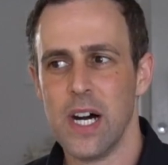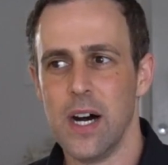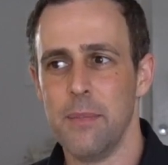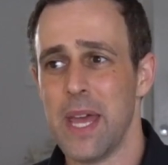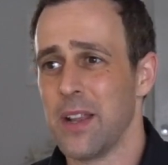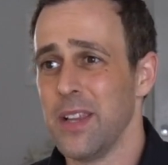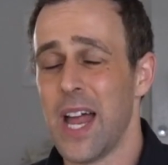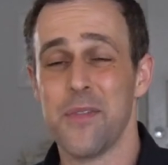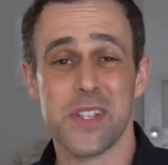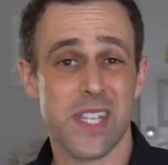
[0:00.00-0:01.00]
Um, and a
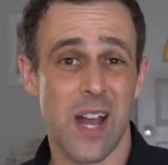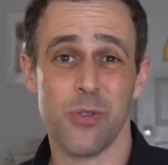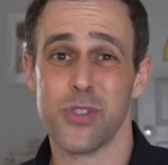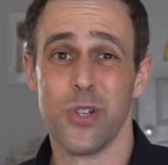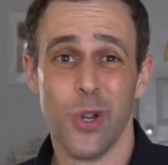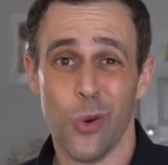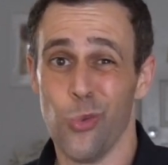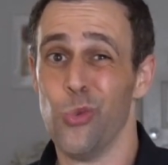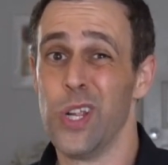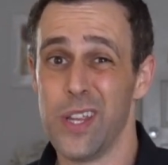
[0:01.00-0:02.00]
lot of it sounds
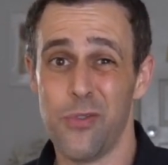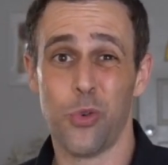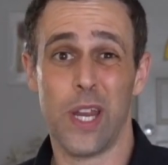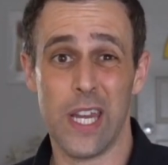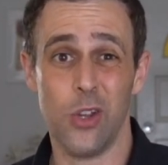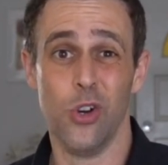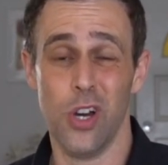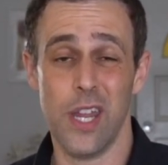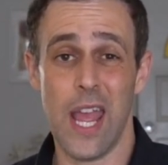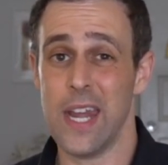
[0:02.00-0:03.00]
really freaking good.